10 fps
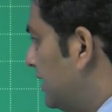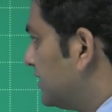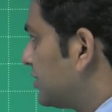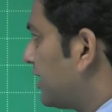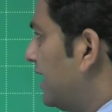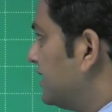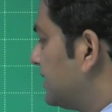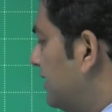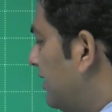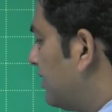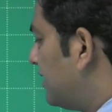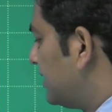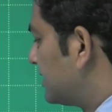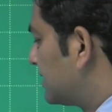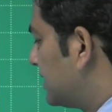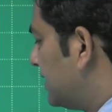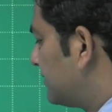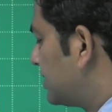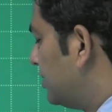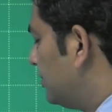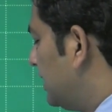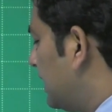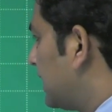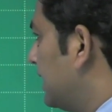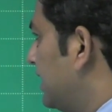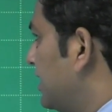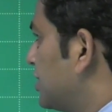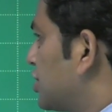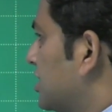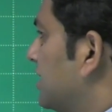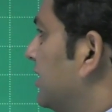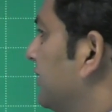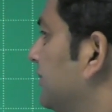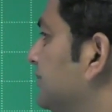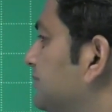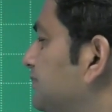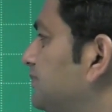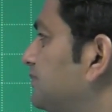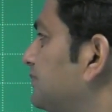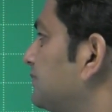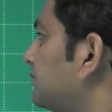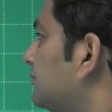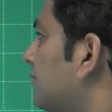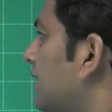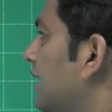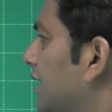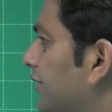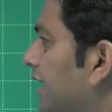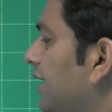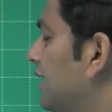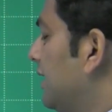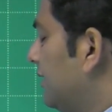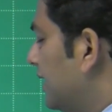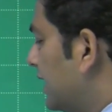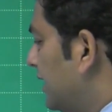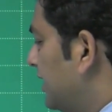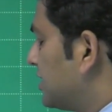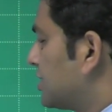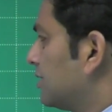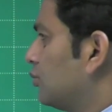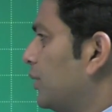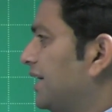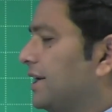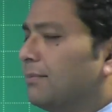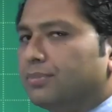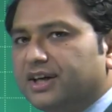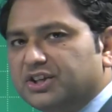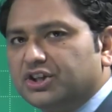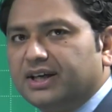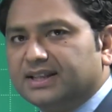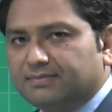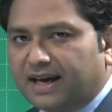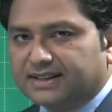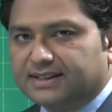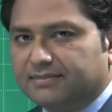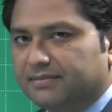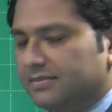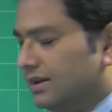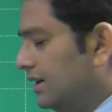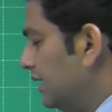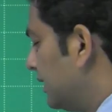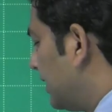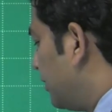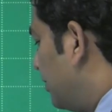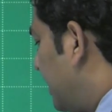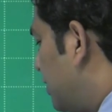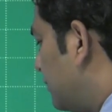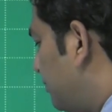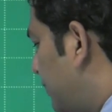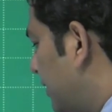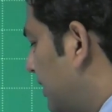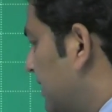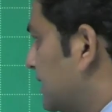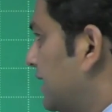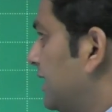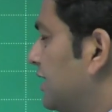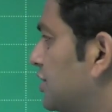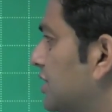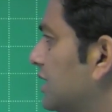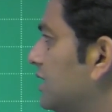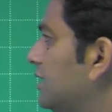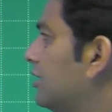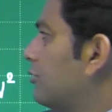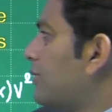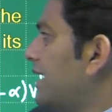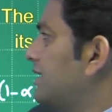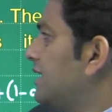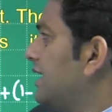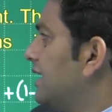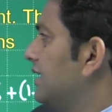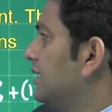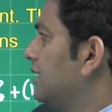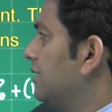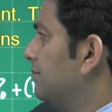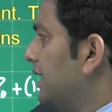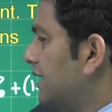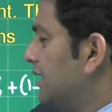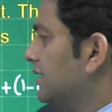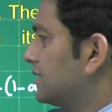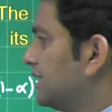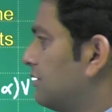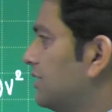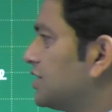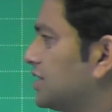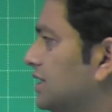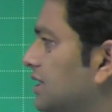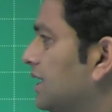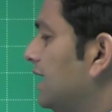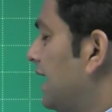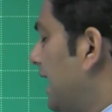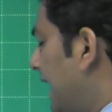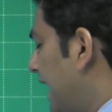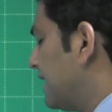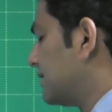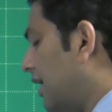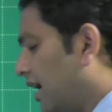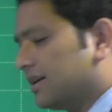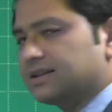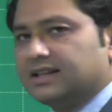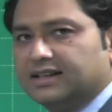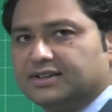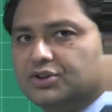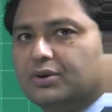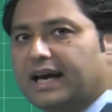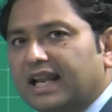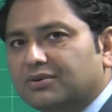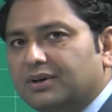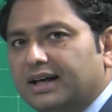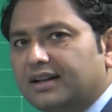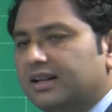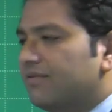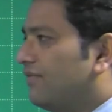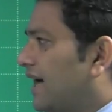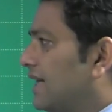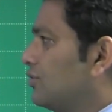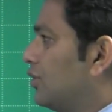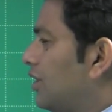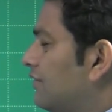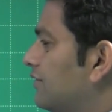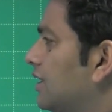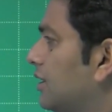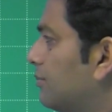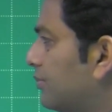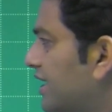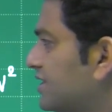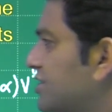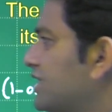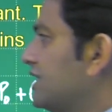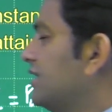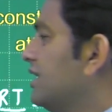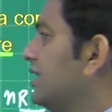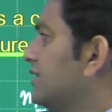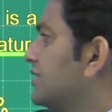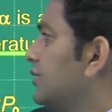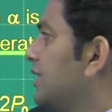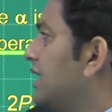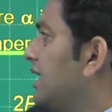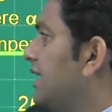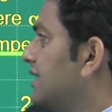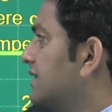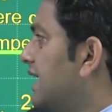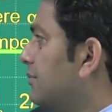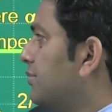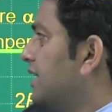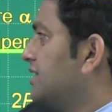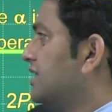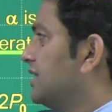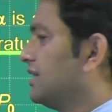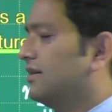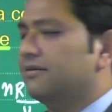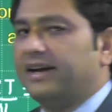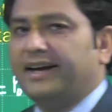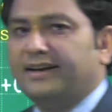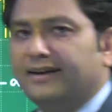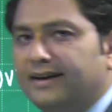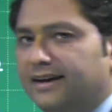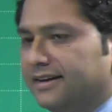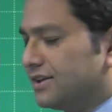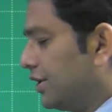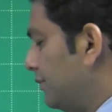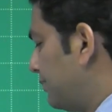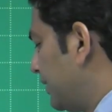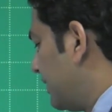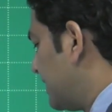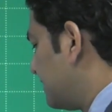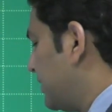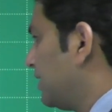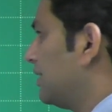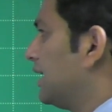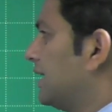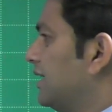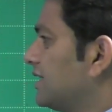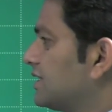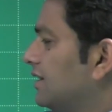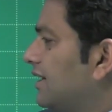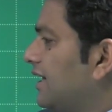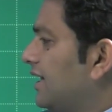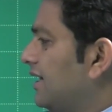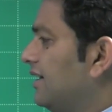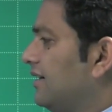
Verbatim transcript: So, guys, this gives you the condition, okay, the condition when temperature is maximum. Now, you need to put this condition right here because the question has asked us to calculate the value of pressure. So, here is that pressure, right? So, you put this particular condition there